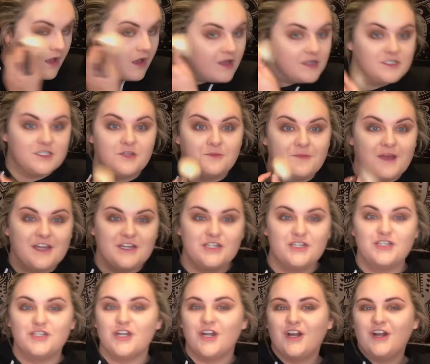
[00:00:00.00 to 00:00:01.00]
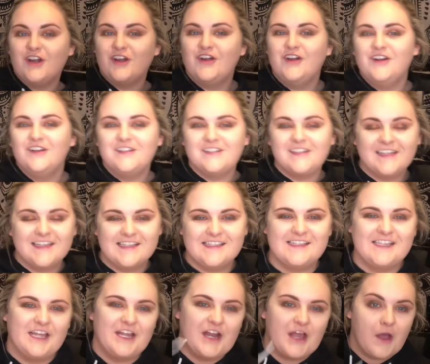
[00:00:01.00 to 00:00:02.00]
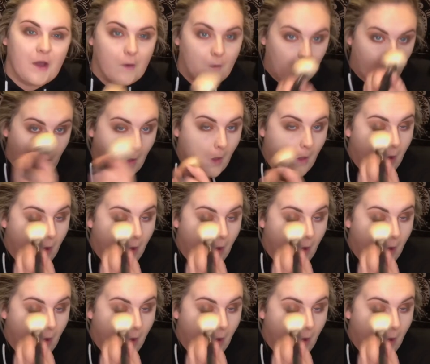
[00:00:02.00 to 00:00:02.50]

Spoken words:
onto my shirt, because, you know,